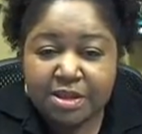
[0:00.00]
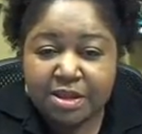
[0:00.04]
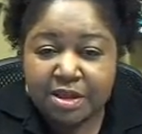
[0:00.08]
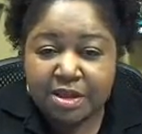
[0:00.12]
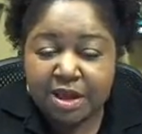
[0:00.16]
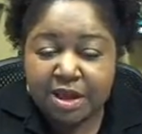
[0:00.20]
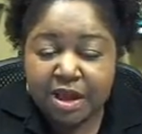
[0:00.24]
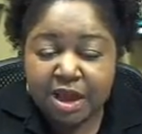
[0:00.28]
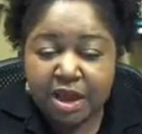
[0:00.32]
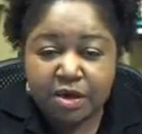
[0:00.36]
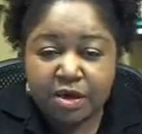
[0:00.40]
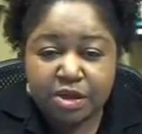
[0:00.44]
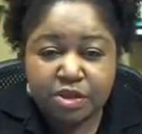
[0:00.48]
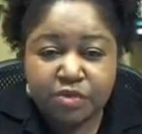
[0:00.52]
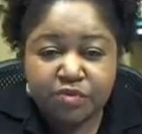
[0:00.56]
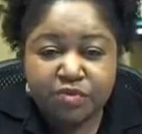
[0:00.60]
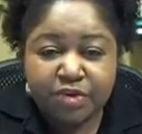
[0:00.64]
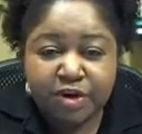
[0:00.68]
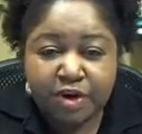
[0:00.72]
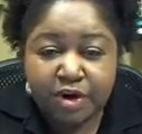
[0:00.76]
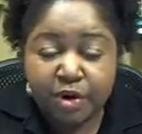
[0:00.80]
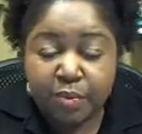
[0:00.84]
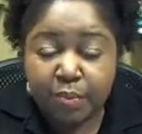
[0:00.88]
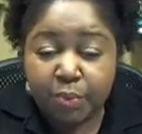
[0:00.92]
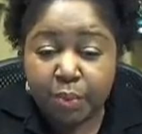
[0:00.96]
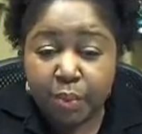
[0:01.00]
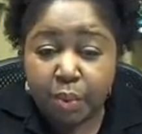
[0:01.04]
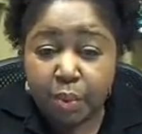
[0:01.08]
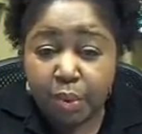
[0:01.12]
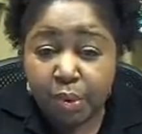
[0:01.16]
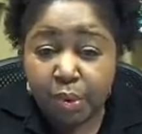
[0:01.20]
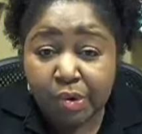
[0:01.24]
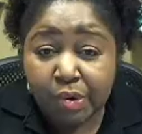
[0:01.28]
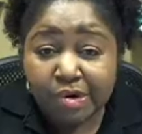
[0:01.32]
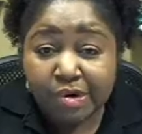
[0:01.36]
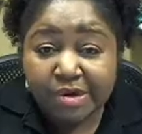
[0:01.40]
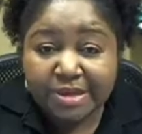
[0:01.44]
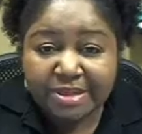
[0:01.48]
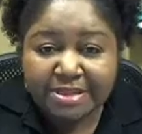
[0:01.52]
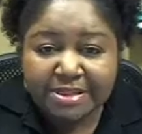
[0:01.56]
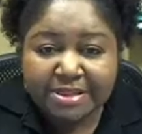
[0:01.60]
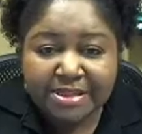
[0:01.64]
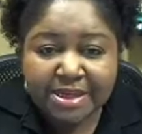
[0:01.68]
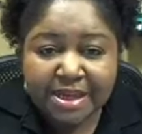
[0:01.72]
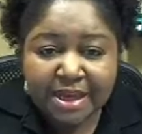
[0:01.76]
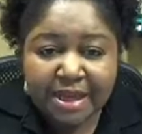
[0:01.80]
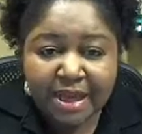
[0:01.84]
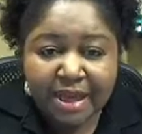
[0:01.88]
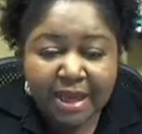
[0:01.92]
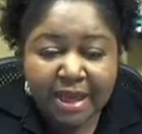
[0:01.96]
the hair is very porous
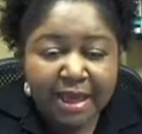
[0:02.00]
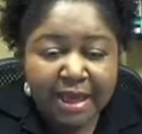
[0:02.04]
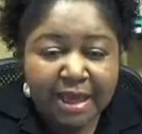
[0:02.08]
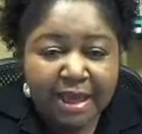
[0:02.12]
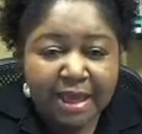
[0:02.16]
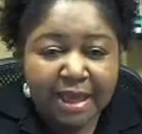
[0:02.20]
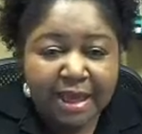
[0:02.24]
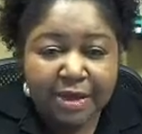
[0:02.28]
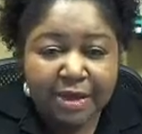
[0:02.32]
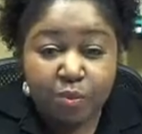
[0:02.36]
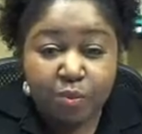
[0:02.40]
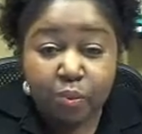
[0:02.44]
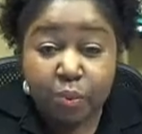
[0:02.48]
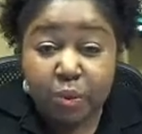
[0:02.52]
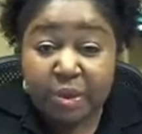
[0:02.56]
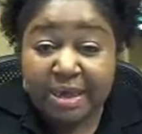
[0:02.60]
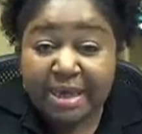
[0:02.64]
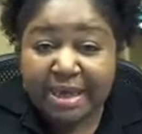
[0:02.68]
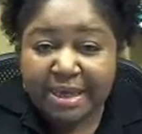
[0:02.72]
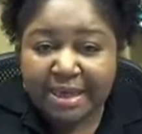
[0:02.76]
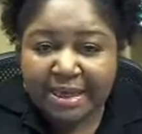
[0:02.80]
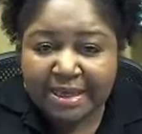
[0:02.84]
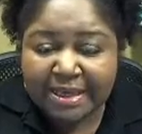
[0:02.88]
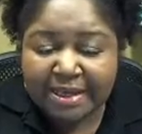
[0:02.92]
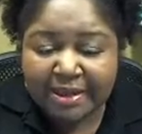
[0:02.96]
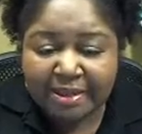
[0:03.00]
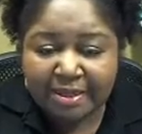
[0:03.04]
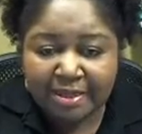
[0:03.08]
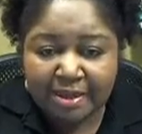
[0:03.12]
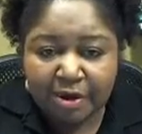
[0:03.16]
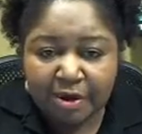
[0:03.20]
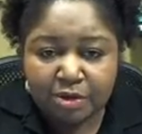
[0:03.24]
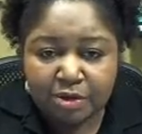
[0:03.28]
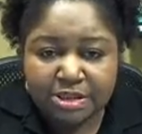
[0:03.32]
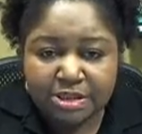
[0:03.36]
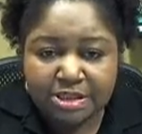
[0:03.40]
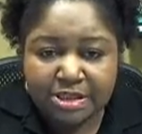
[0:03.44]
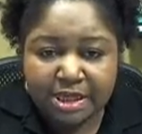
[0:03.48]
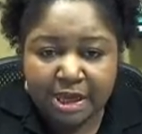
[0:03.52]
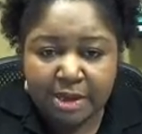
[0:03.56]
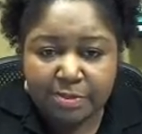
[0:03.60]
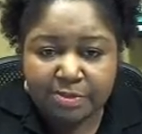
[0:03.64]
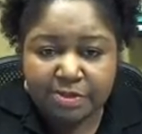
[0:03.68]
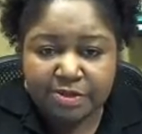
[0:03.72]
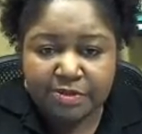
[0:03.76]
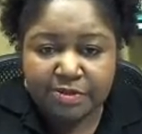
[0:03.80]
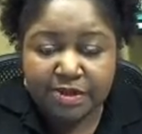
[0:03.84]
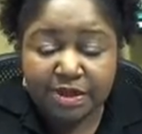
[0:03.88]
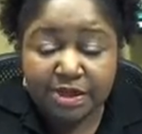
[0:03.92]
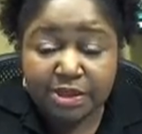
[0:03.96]
and weak, those
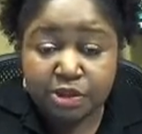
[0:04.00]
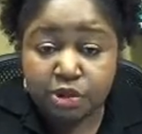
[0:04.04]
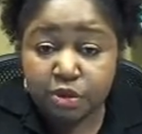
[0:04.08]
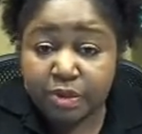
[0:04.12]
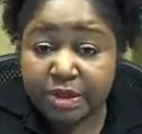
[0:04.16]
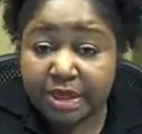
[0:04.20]
types of things.